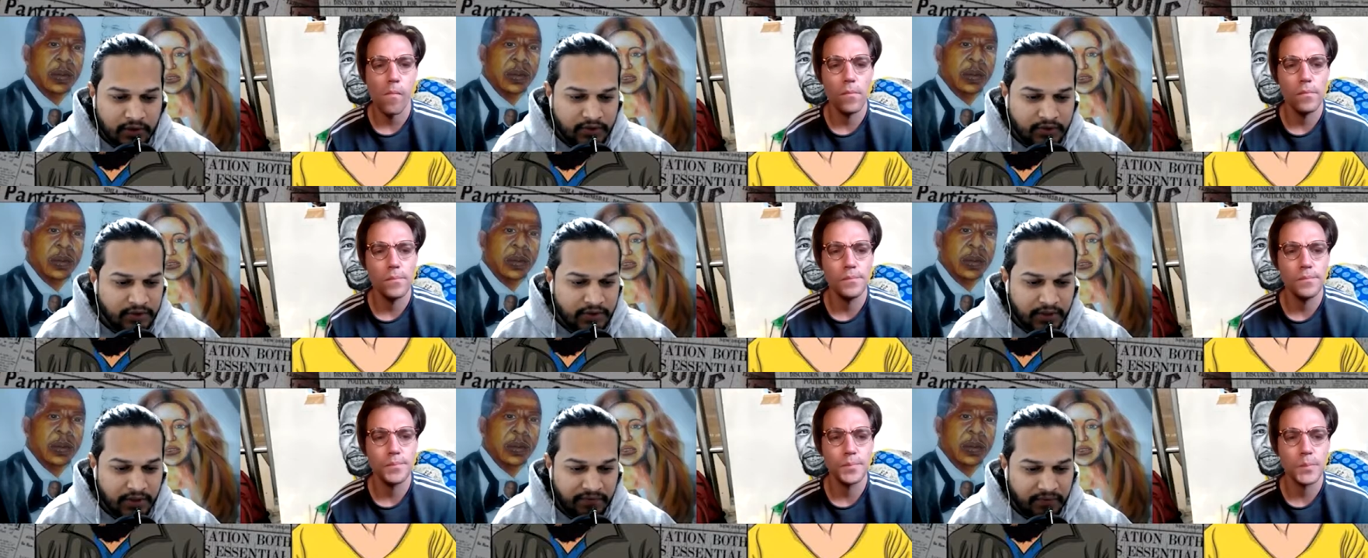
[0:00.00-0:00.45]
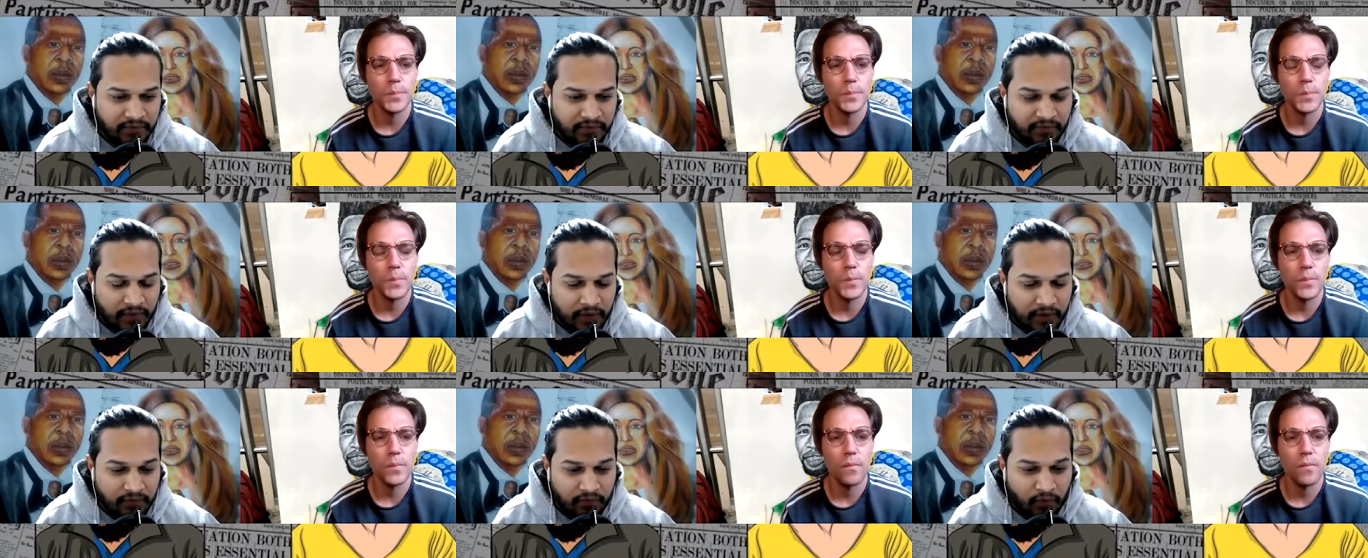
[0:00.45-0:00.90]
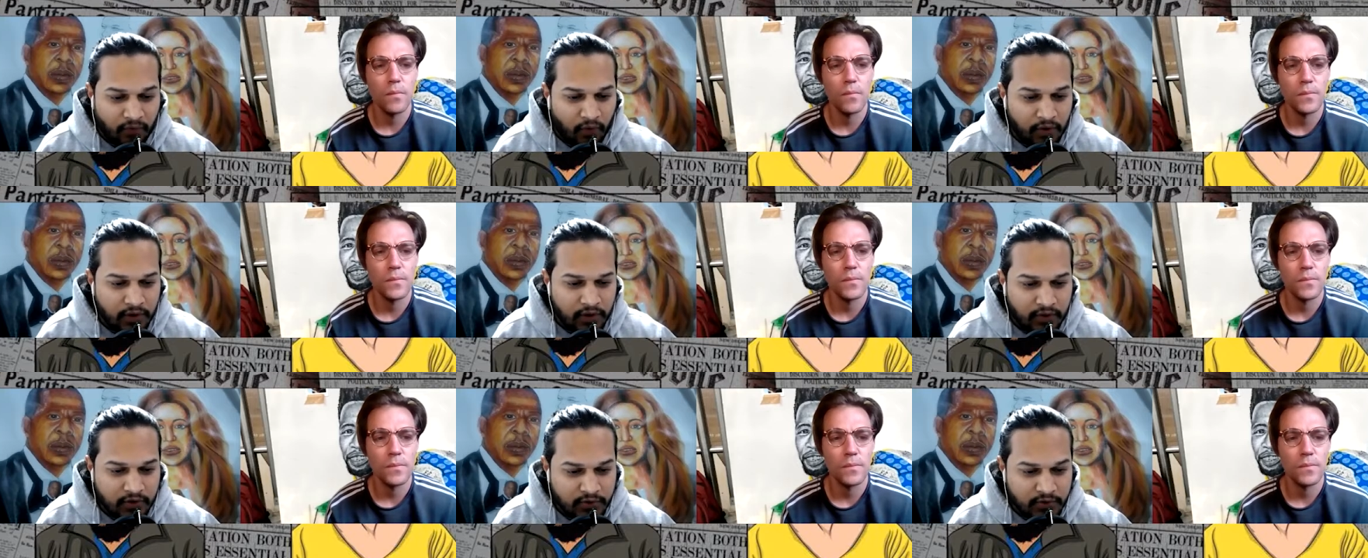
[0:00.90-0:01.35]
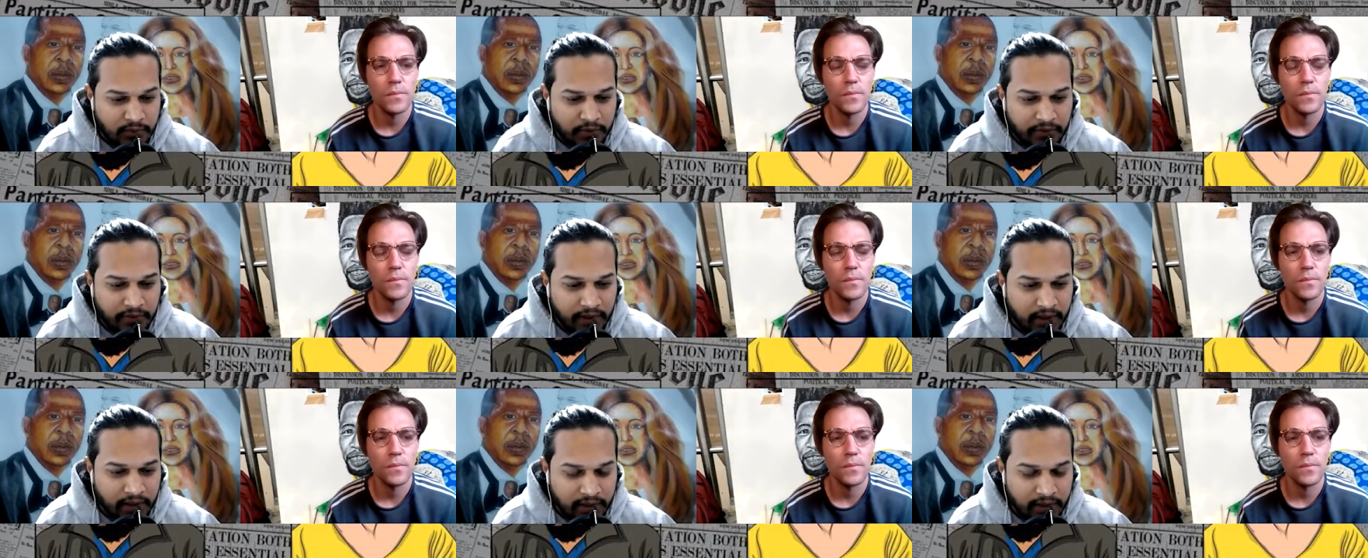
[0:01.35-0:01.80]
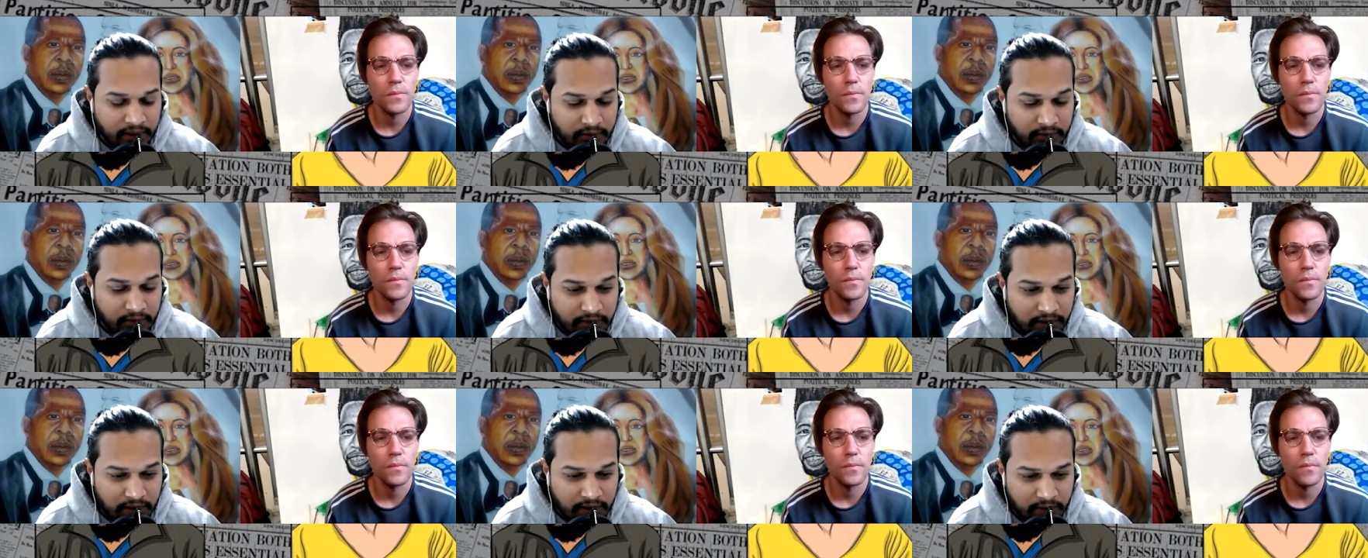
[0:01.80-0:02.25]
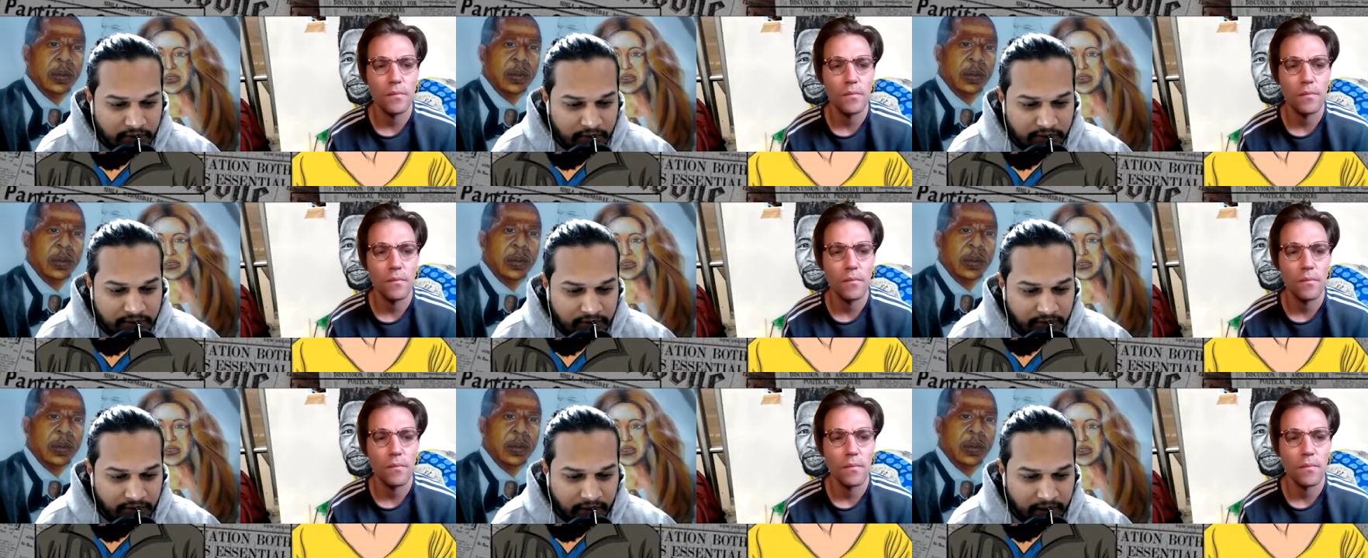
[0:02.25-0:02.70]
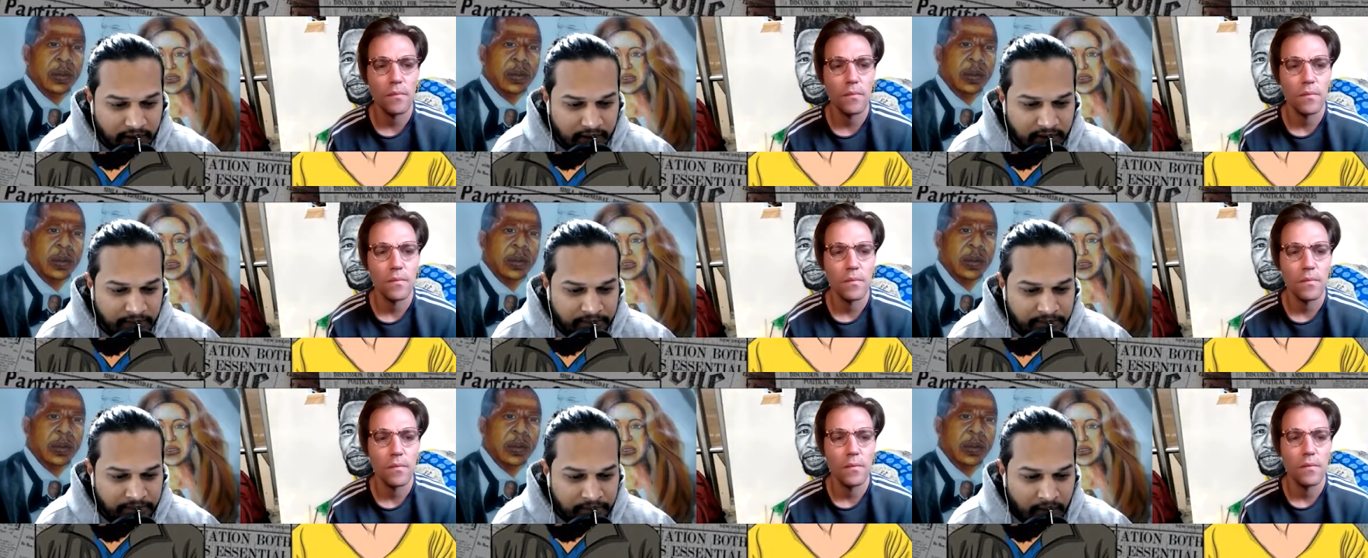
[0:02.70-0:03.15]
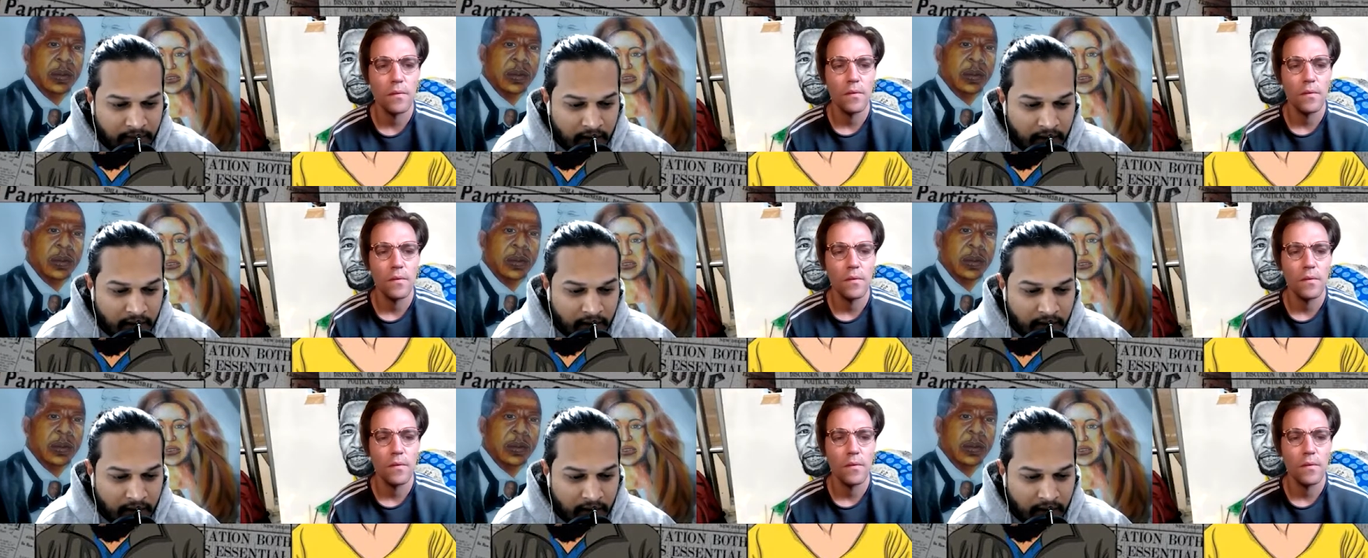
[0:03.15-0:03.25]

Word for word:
Speaker 1: to see if it had fallen because we are ringing it and it was, it was still ringing.